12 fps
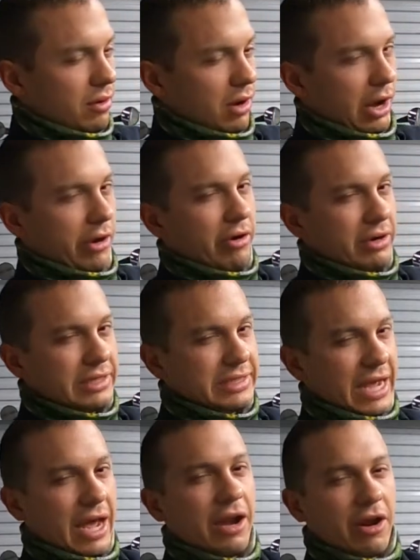
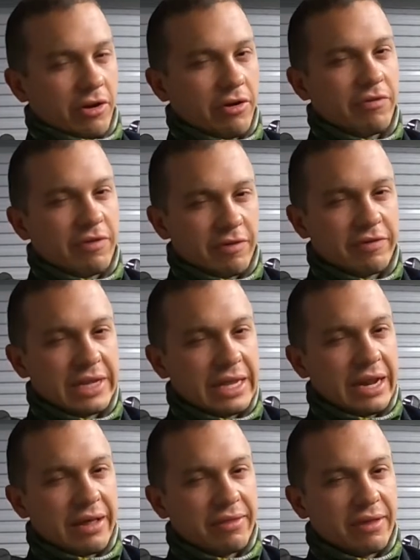110,
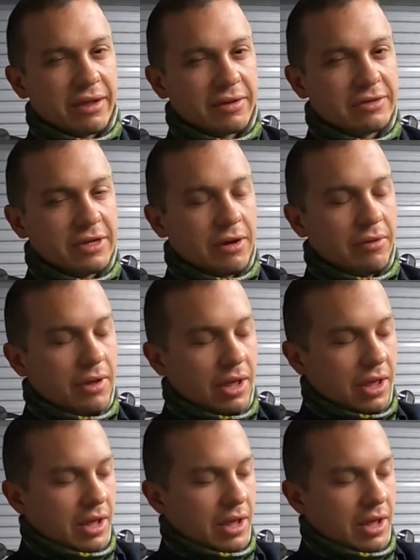115, I think. So,